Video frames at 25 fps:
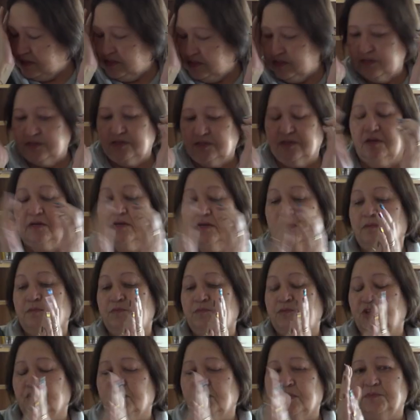So I
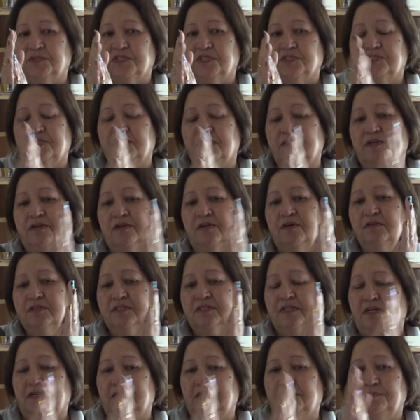took him to see the
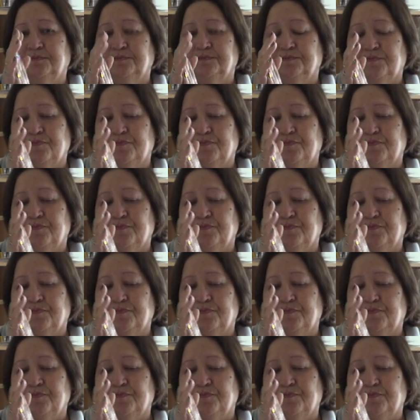doctor.